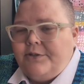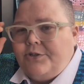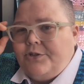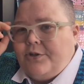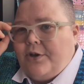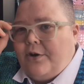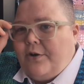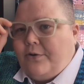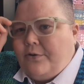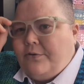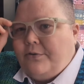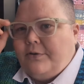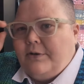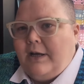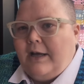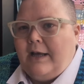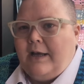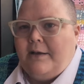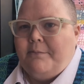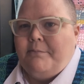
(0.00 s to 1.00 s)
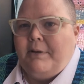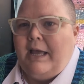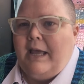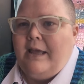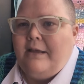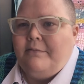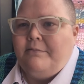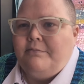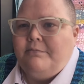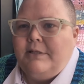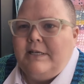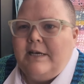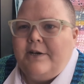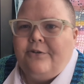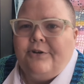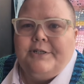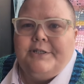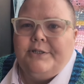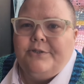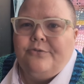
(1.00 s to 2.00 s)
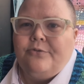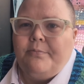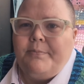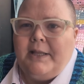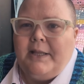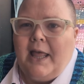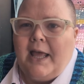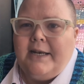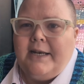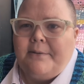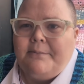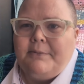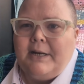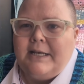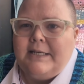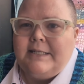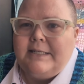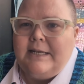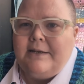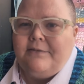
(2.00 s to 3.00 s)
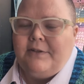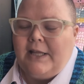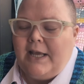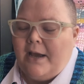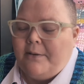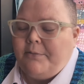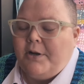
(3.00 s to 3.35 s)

So my decreases will be lined up nice and evenly.